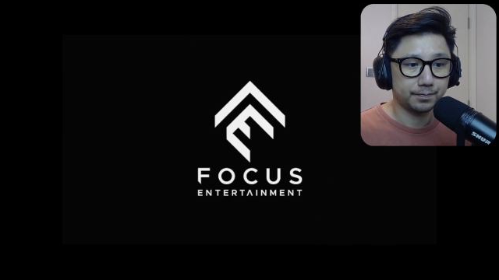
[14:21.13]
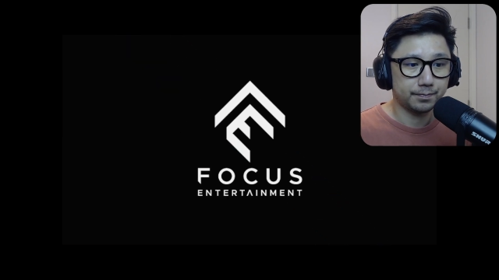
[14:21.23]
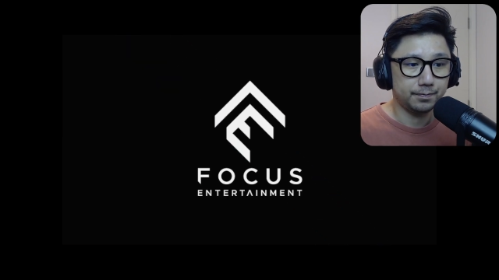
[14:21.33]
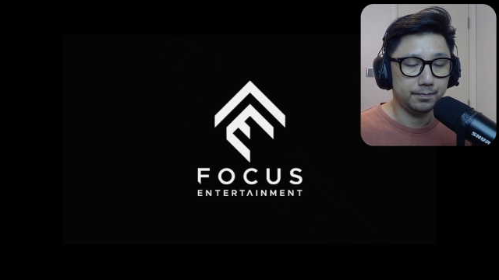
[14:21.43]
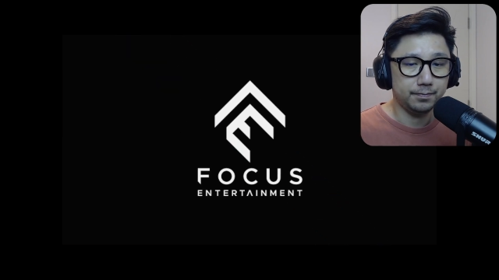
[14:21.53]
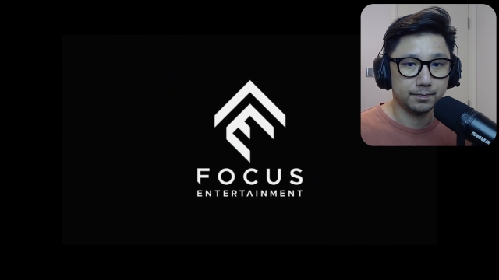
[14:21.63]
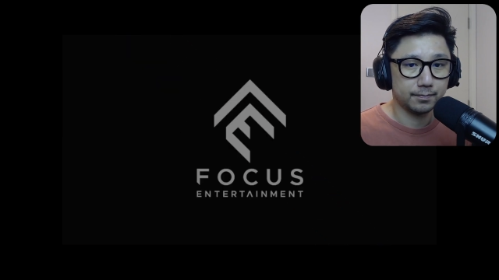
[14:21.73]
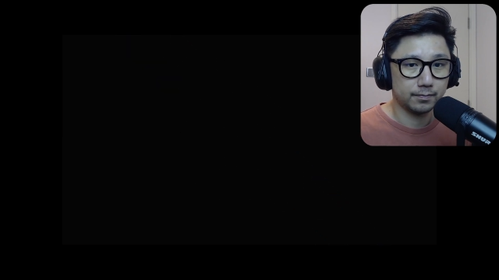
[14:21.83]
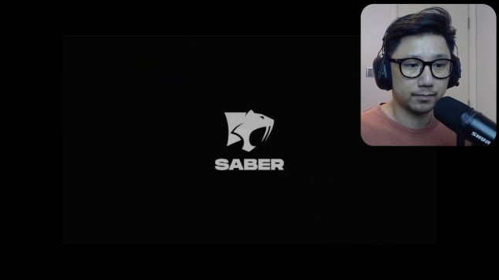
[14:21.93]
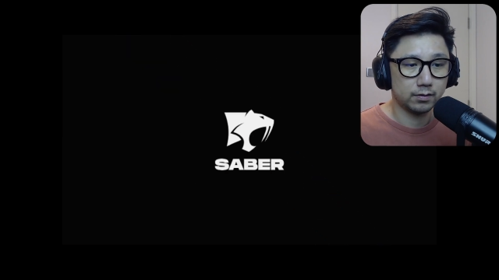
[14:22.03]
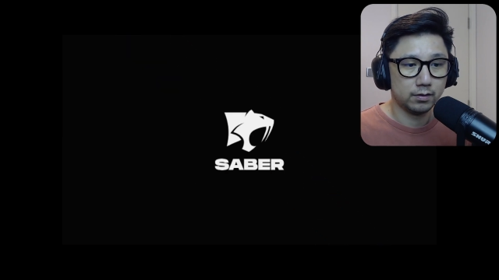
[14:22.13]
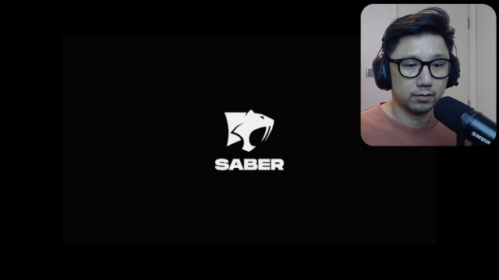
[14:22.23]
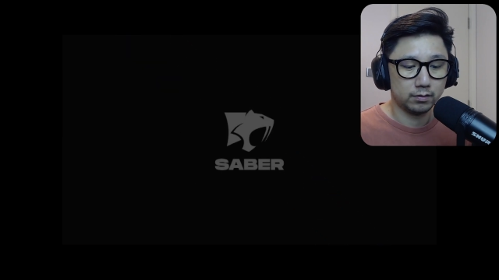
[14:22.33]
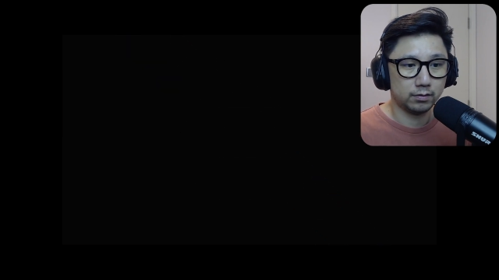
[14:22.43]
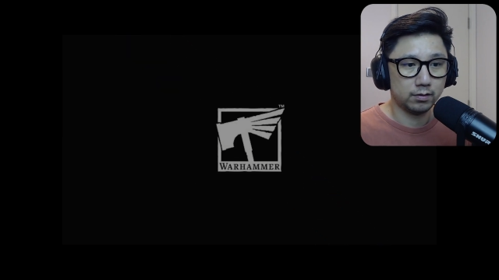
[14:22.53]

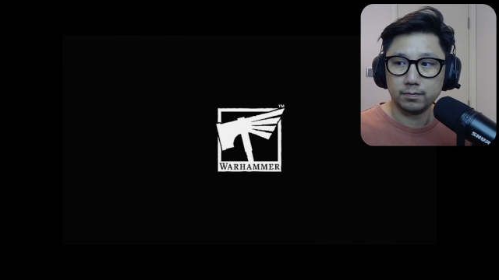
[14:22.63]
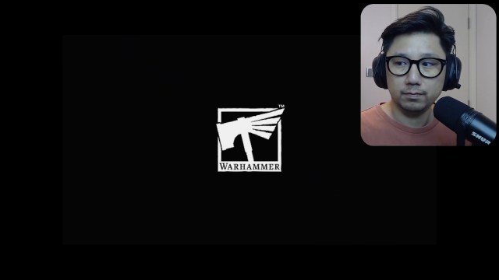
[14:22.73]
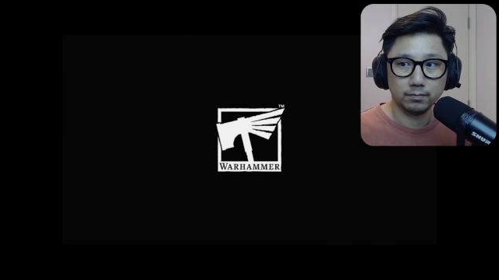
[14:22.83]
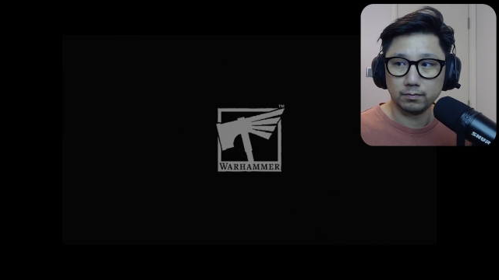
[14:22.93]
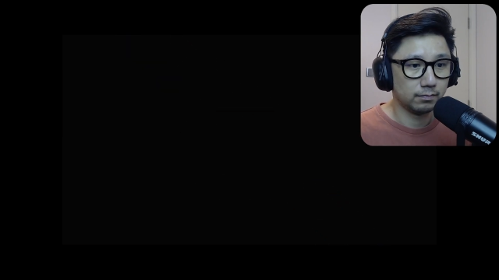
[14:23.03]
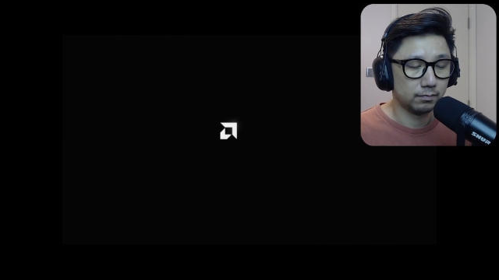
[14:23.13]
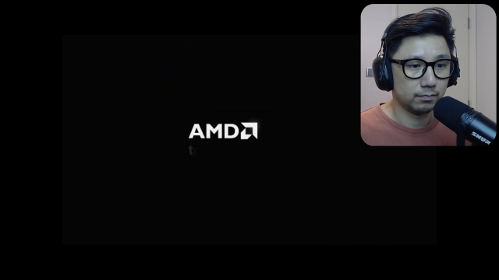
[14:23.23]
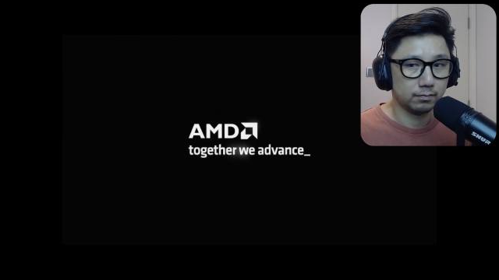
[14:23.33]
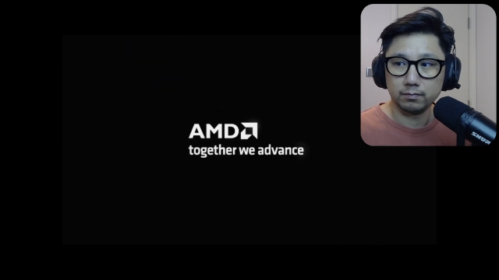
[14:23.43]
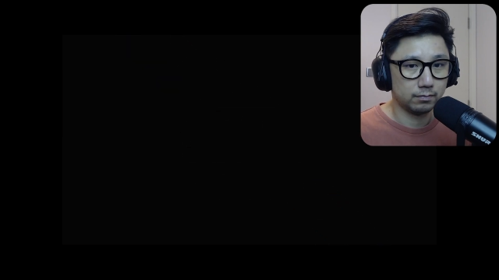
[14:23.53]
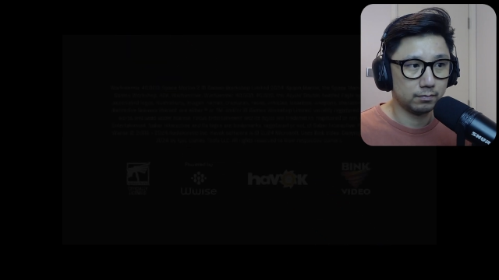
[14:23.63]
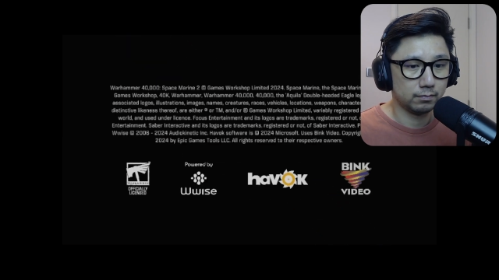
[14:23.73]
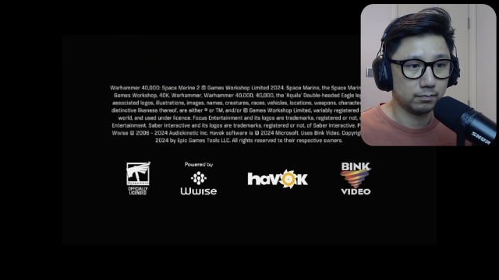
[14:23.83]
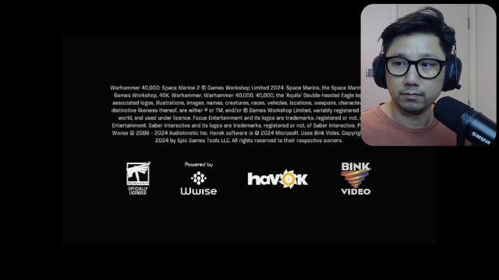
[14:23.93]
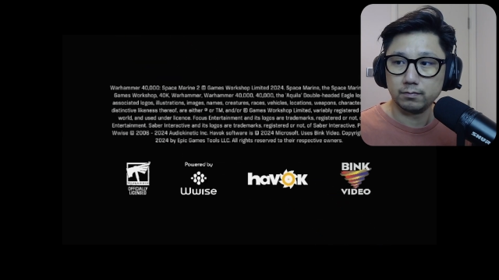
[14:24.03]

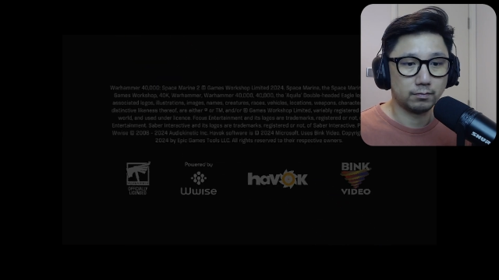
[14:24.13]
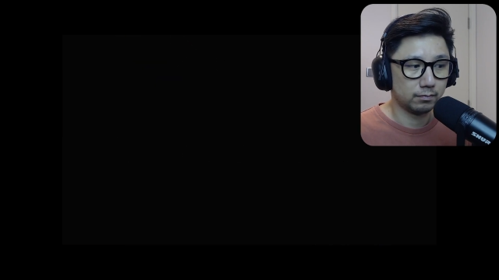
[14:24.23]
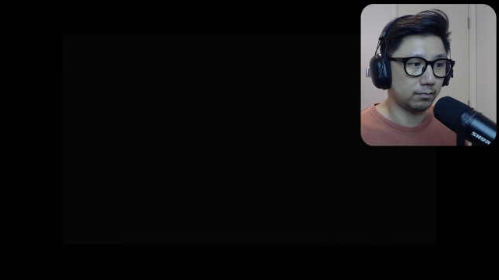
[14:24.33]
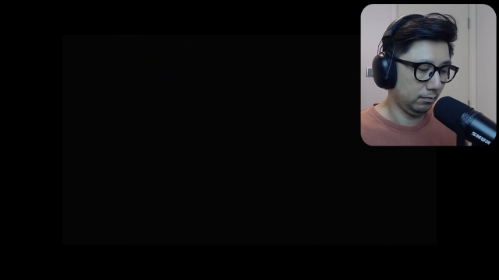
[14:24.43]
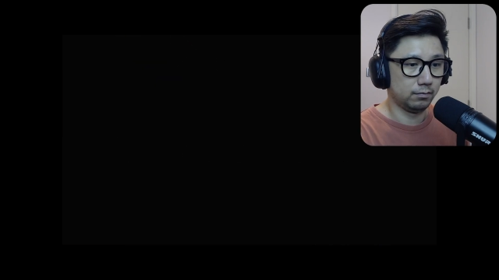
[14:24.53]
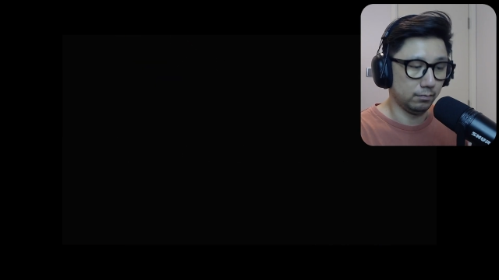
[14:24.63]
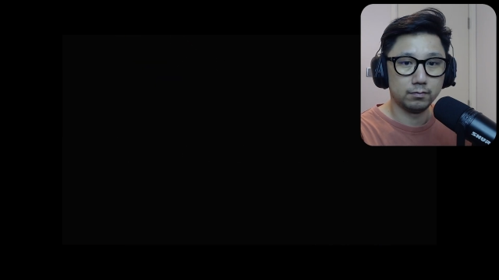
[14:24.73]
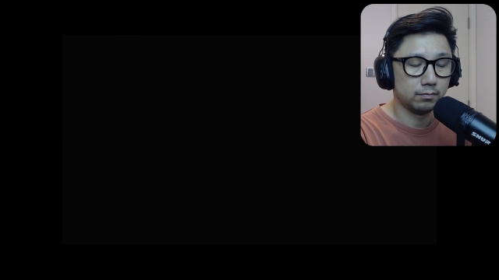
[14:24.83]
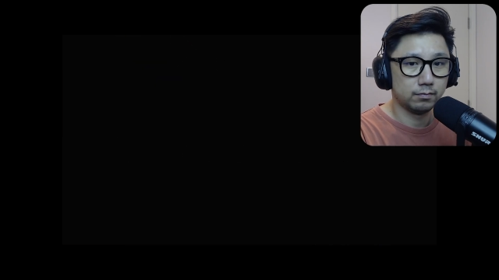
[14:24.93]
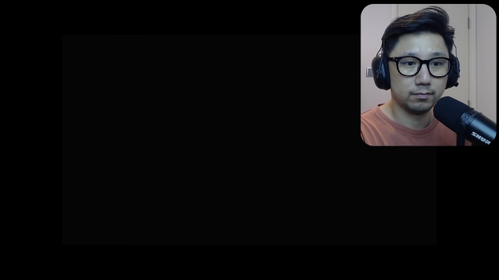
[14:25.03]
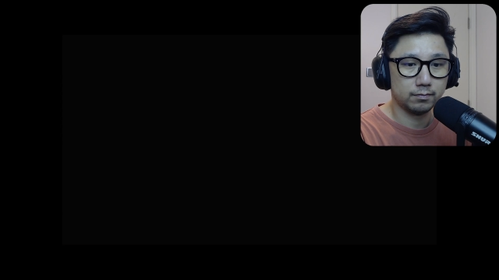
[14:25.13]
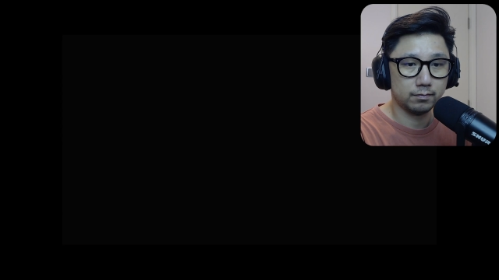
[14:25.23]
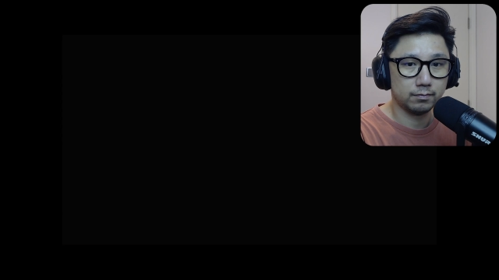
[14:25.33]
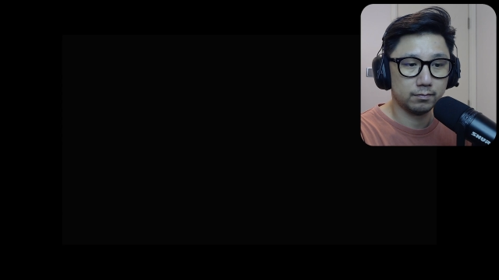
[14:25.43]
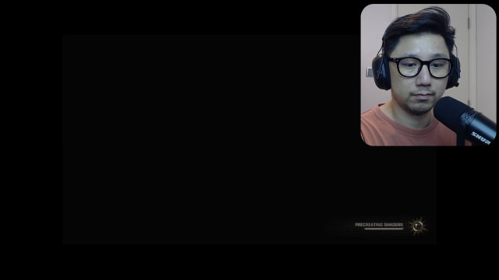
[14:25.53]

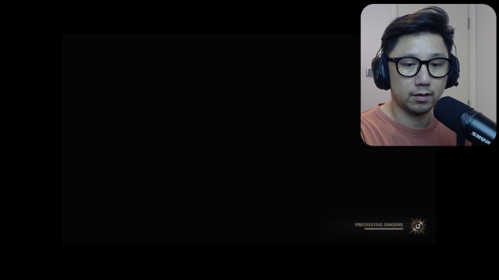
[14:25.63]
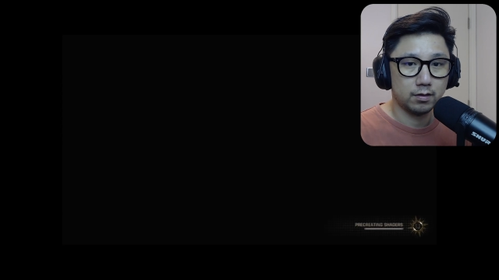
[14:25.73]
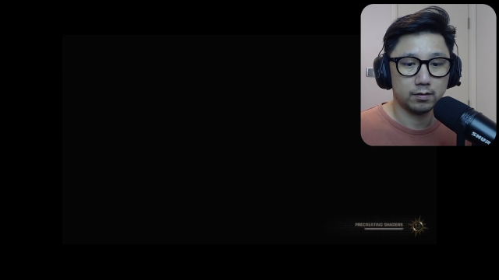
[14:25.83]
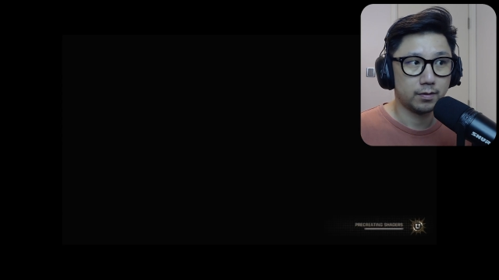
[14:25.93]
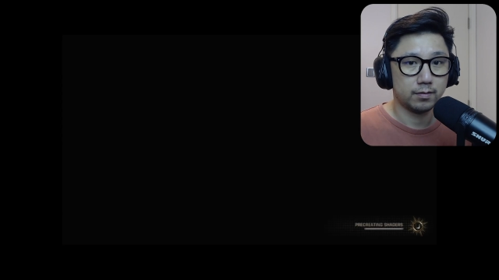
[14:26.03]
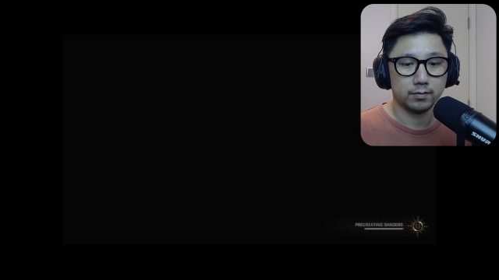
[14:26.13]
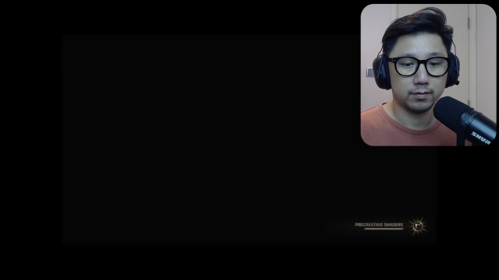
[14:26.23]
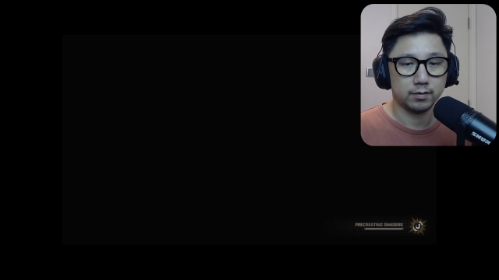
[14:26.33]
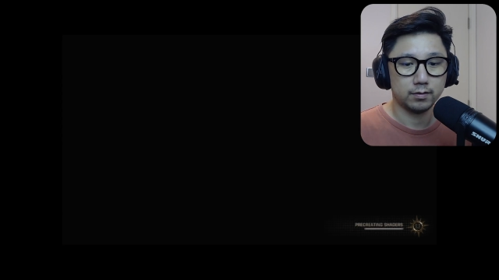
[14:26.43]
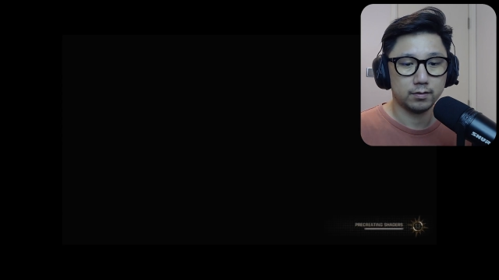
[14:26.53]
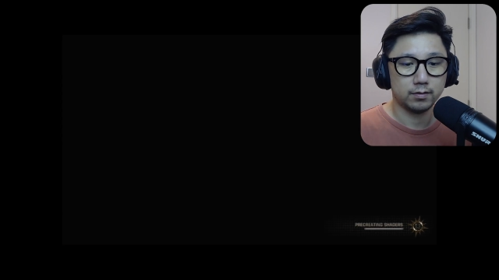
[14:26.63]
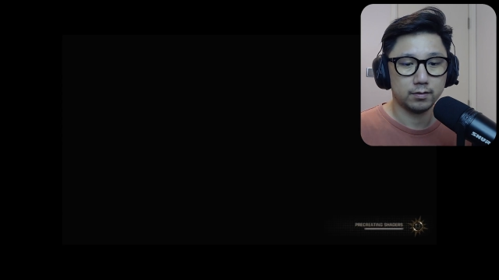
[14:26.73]
Nobody speaks.